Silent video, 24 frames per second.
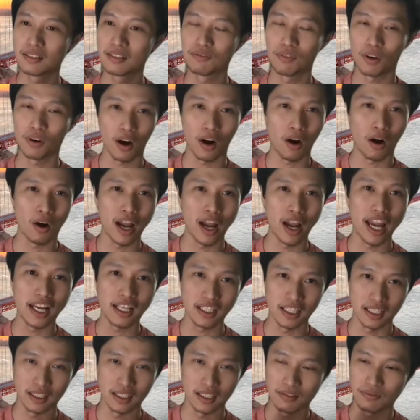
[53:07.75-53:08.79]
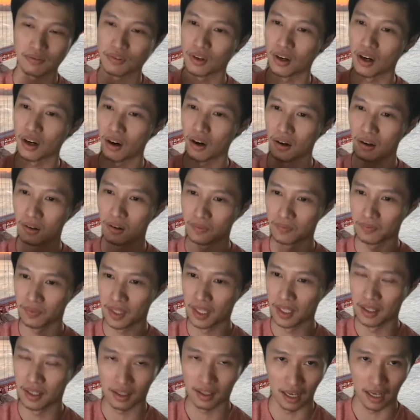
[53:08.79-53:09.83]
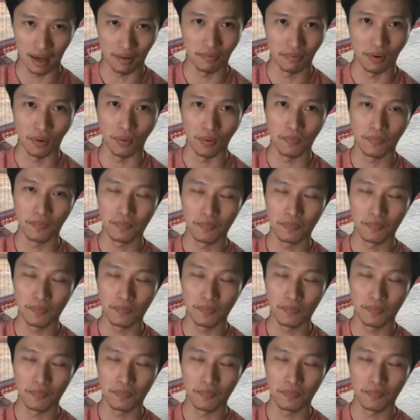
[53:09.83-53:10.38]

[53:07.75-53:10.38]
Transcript: for all ages, for all level?